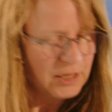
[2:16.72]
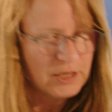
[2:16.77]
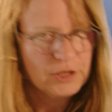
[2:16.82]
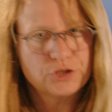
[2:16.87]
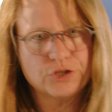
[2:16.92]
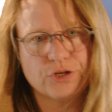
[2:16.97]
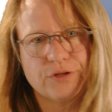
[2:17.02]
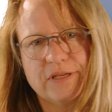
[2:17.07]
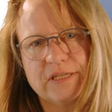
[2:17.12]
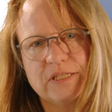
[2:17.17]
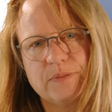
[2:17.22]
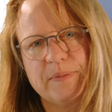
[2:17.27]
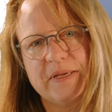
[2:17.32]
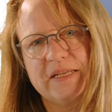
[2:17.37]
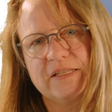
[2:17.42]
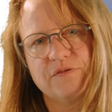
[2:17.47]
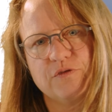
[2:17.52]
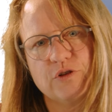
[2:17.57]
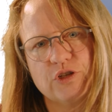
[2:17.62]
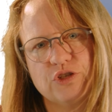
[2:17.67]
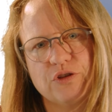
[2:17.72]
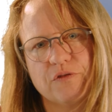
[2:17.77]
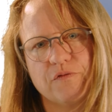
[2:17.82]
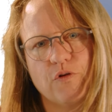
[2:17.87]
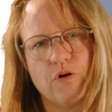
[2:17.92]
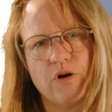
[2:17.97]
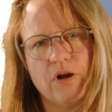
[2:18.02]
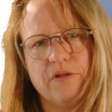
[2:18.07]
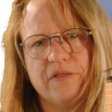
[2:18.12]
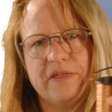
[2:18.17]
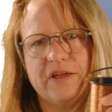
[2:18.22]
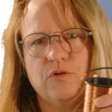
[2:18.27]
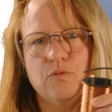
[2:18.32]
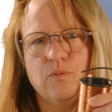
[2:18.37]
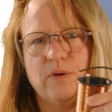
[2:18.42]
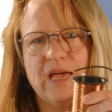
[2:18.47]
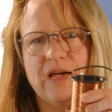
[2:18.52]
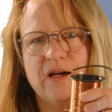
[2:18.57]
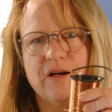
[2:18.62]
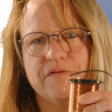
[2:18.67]
So this means, first of all, that
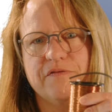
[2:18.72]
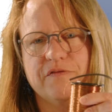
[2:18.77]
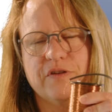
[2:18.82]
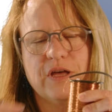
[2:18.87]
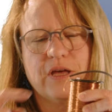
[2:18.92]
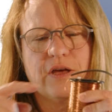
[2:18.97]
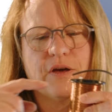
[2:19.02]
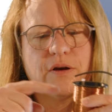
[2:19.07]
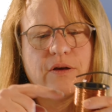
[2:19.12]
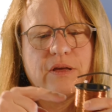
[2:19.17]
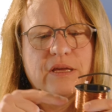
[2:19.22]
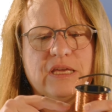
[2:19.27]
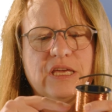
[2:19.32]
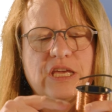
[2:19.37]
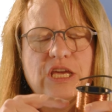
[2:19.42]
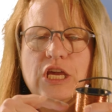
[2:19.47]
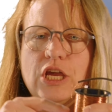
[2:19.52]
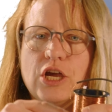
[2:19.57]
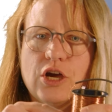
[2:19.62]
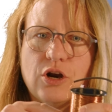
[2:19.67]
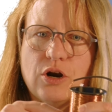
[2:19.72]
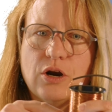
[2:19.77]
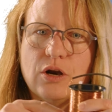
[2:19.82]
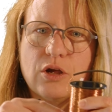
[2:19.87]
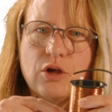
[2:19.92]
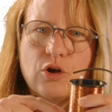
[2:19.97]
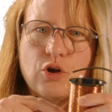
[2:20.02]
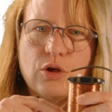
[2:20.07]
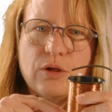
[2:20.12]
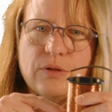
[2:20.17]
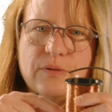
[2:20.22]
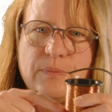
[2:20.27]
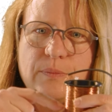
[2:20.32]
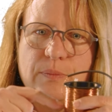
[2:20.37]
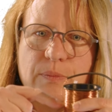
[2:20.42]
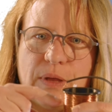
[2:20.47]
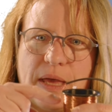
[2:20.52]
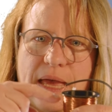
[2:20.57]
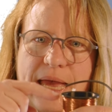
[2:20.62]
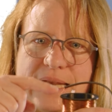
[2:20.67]
we have here
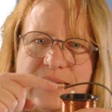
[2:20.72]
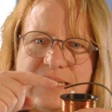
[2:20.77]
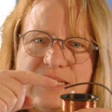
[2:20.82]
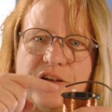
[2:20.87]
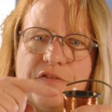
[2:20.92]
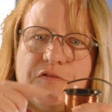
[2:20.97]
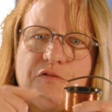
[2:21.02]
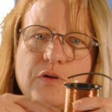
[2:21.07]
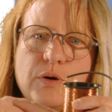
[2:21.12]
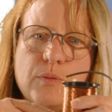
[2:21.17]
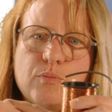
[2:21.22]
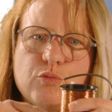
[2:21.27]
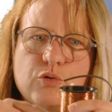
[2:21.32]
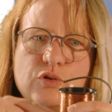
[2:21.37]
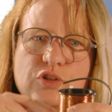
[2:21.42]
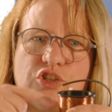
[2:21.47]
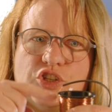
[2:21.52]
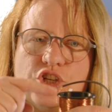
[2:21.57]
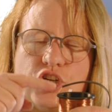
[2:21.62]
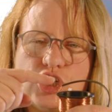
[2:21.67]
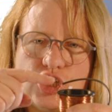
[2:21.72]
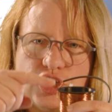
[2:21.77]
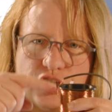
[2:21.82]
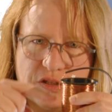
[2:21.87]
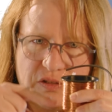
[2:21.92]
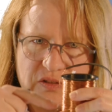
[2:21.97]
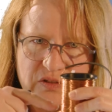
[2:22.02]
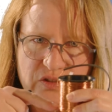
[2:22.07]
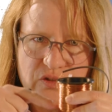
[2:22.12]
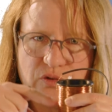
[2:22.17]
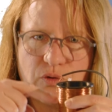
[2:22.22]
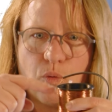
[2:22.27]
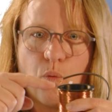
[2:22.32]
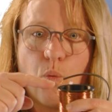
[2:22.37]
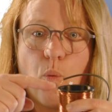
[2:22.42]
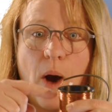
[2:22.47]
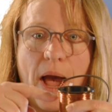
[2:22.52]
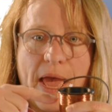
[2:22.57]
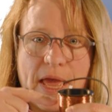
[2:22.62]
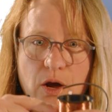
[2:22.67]
at different positions
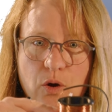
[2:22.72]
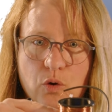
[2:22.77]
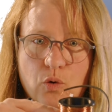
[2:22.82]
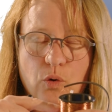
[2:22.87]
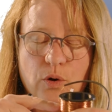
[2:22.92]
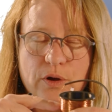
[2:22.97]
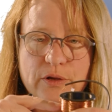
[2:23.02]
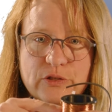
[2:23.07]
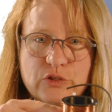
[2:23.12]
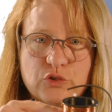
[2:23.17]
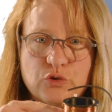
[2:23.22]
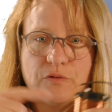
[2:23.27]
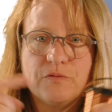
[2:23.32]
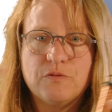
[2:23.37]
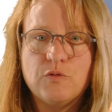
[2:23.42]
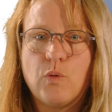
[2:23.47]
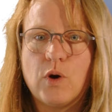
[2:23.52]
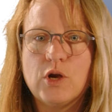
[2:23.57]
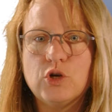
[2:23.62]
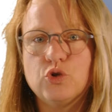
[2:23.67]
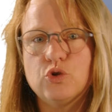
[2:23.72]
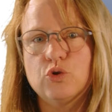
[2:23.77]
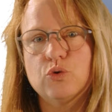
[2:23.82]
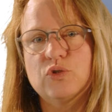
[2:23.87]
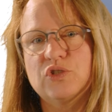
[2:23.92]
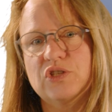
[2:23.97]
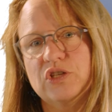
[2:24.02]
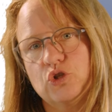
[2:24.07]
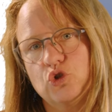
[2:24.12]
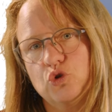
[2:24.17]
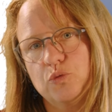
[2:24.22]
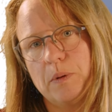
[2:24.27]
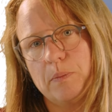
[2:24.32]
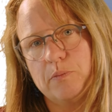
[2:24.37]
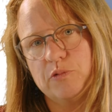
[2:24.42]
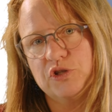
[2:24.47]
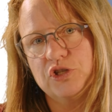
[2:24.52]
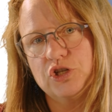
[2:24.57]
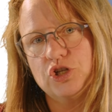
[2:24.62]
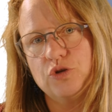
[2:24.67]
wire coils. So if we want to use the
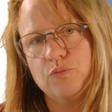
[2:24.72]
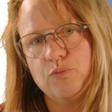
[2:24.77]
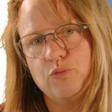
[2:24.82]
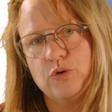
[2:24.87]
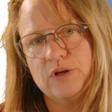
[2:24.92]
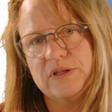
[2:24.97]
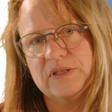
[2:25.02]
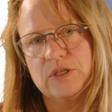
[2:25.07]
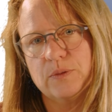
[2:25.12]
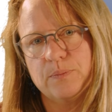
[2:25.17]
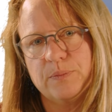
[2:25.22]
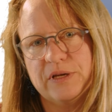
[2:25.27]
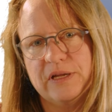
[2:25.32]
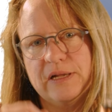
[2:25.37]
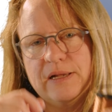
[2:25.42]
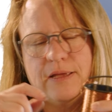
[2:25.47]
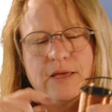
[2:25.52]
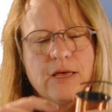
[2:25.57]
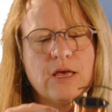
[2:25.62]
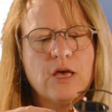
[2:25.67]
superposition principle,